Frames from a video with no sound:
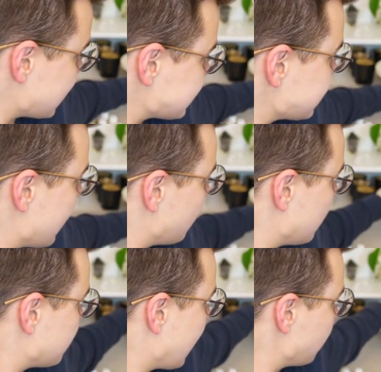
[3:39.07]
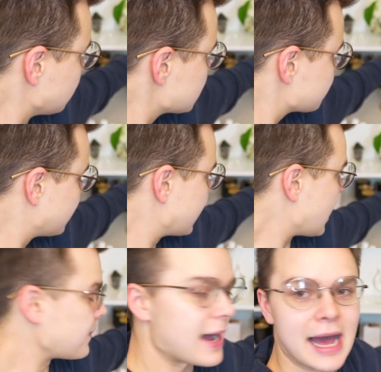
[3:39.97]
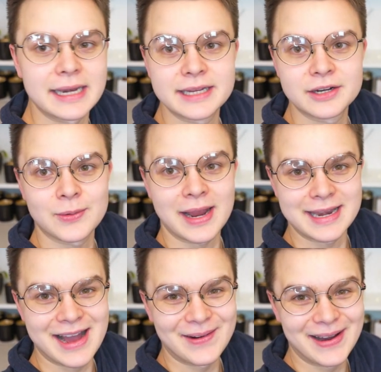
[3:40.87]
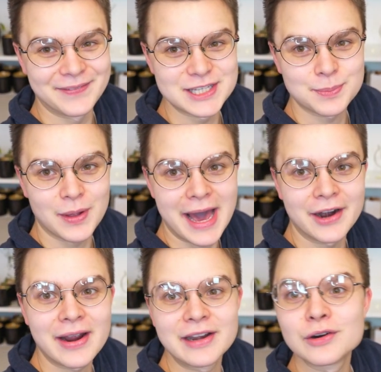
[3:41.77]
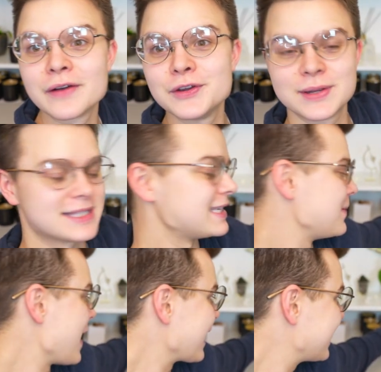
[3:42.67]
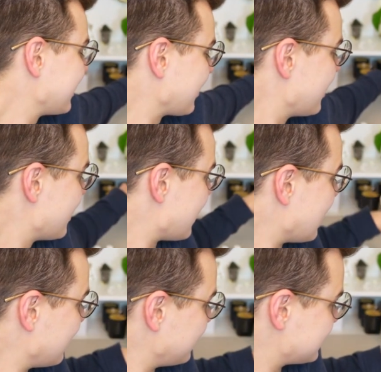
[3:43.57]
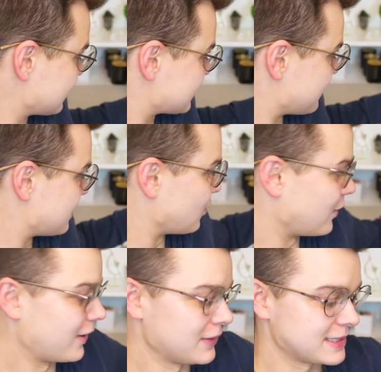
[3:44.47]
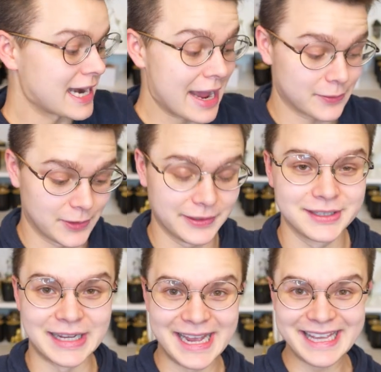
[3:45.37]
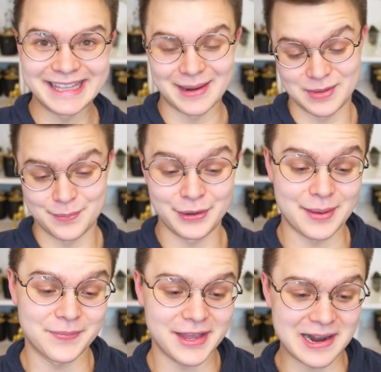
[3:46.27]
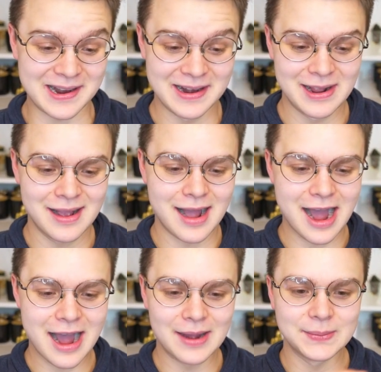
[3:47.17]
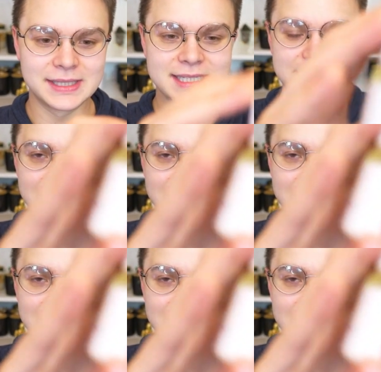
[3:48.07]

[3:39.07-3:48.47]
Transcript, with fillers: test that one, but I will just put it up on here right now on this platter. I don't know if you can see back here. Um, these are some of the oils that I really like that I'm gonna put up there. Um, and this